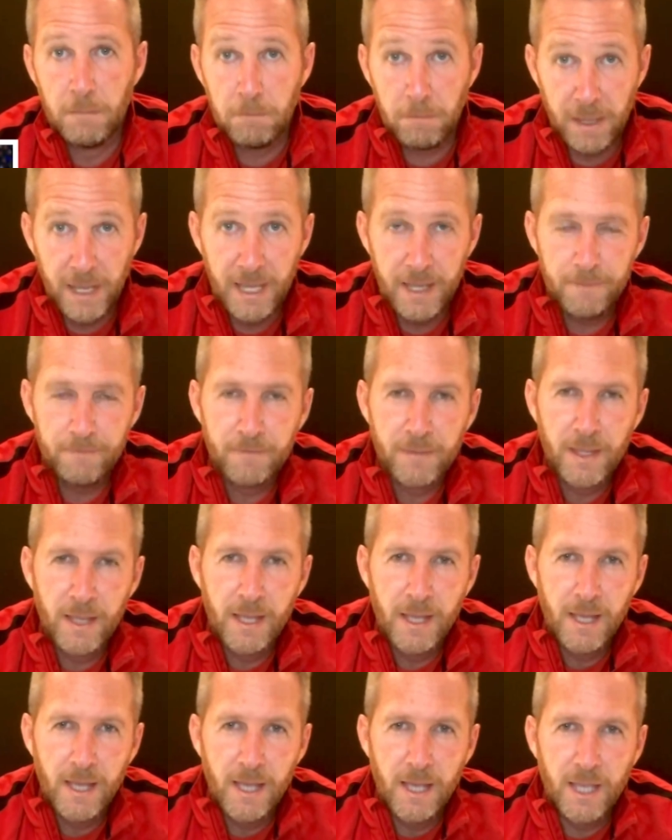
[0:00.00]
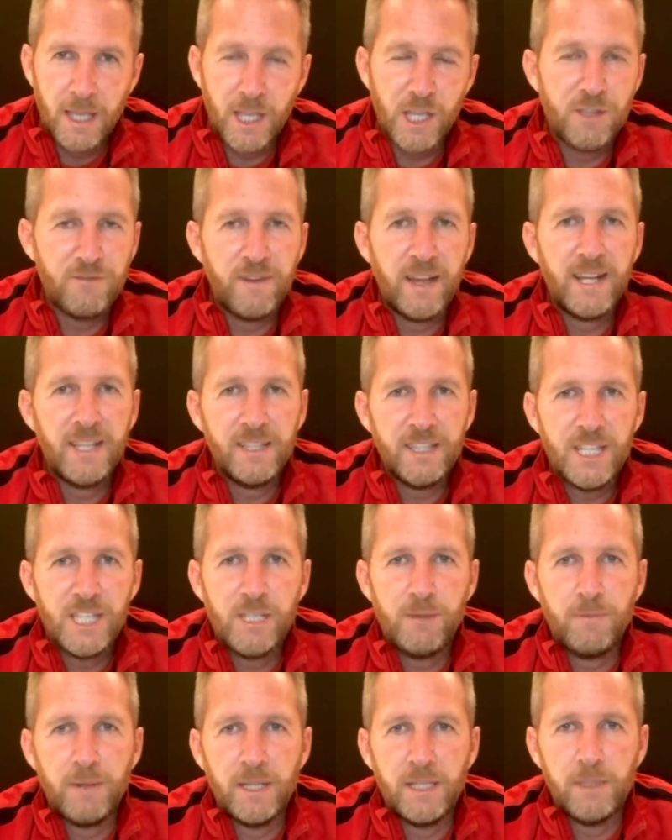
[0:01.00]
B, he is very
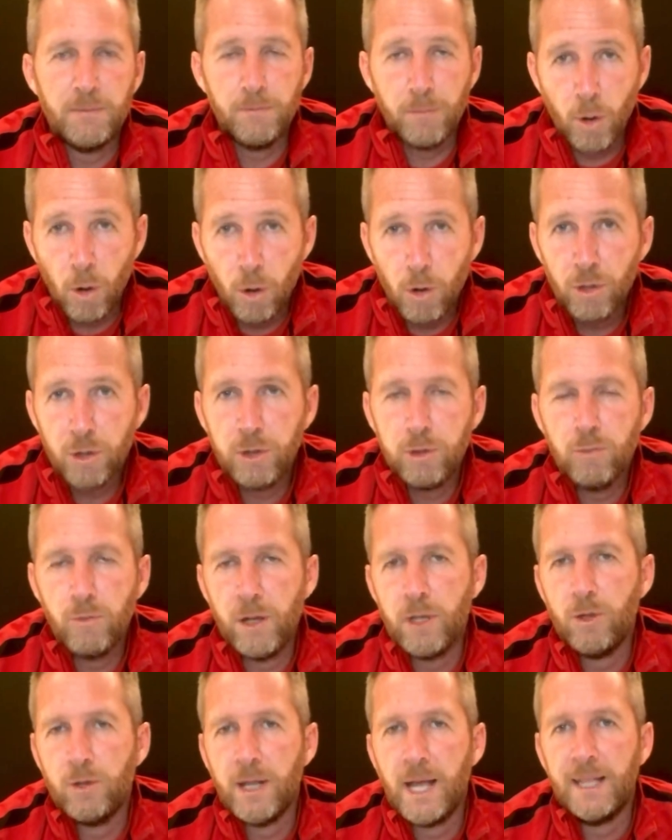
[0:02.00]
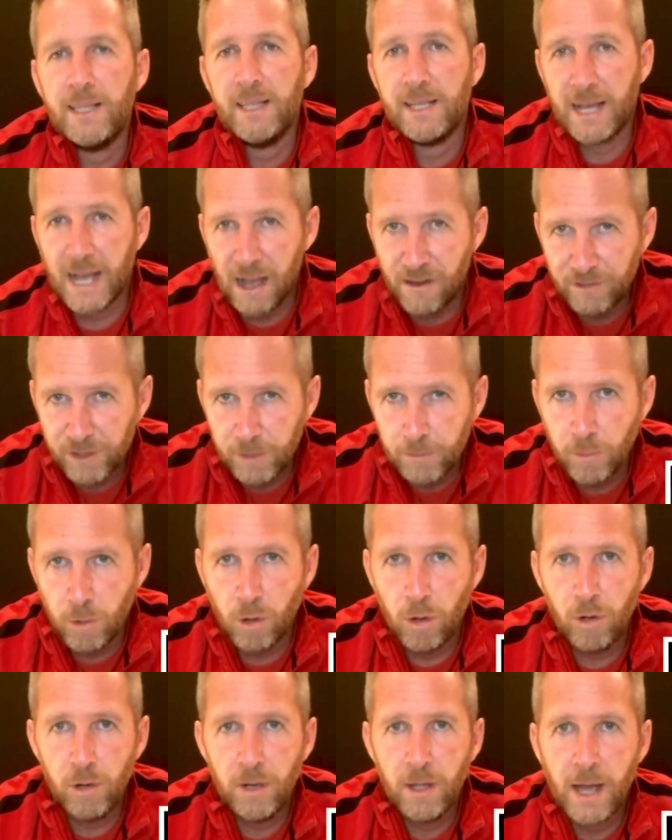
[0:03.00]
disciplined both when United have the
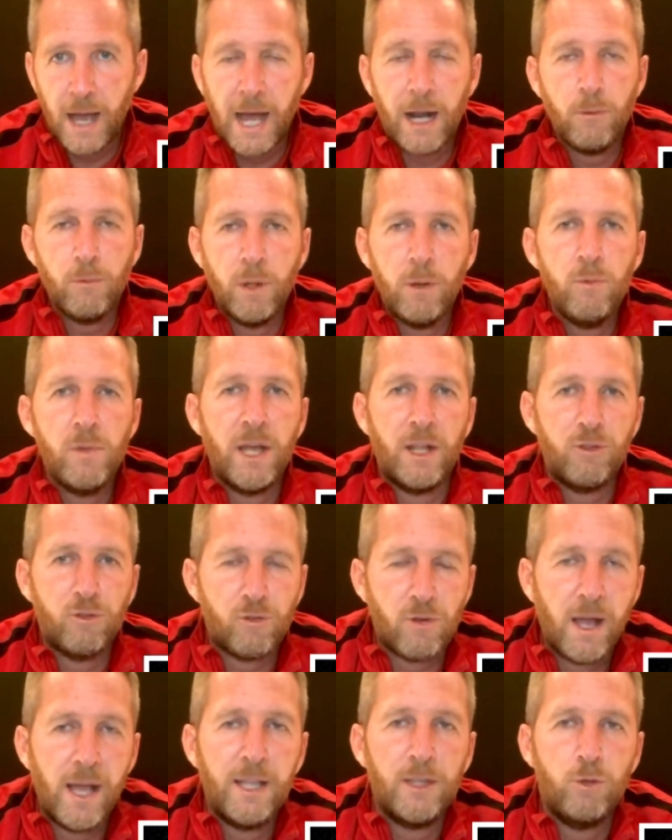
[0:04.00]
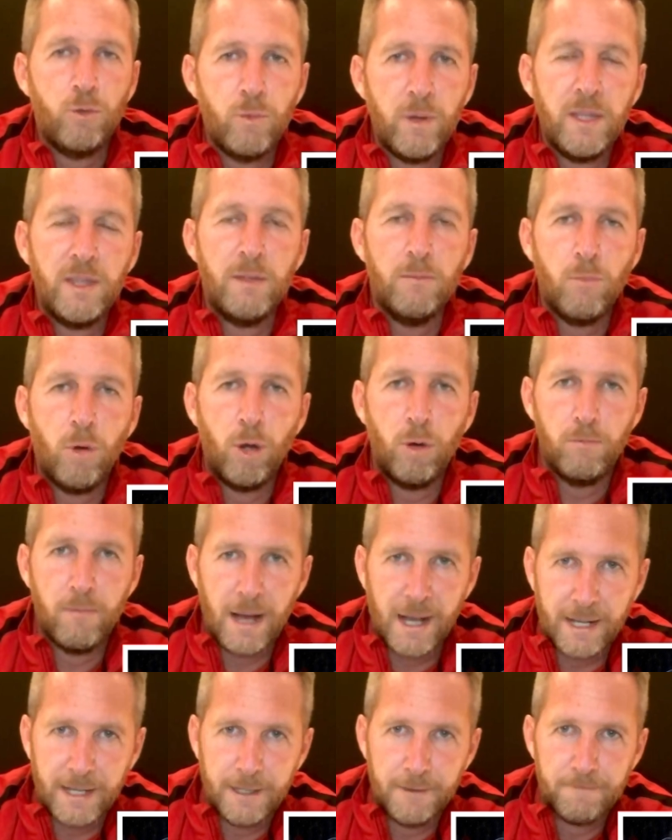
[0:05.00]
ball and when we are trying to win the ball
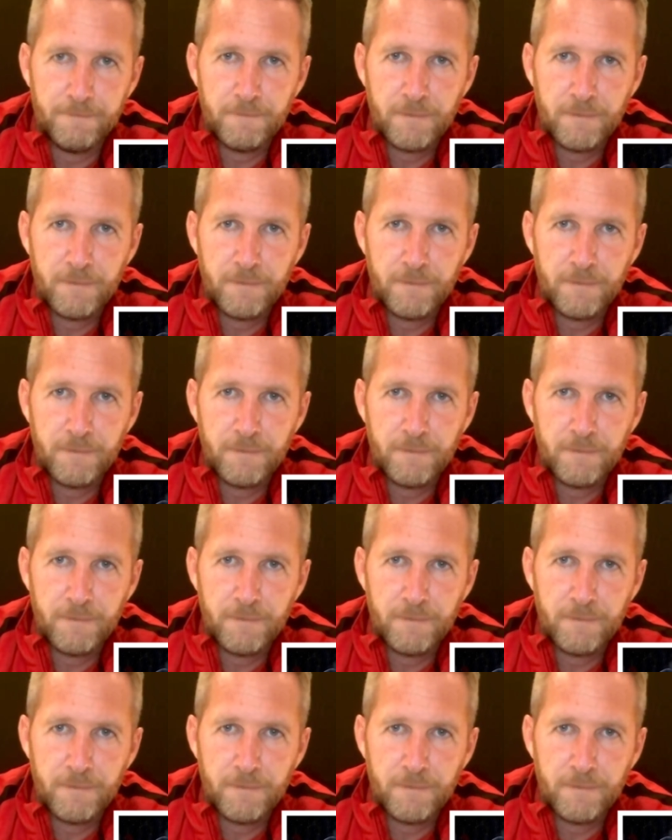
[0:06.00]
back.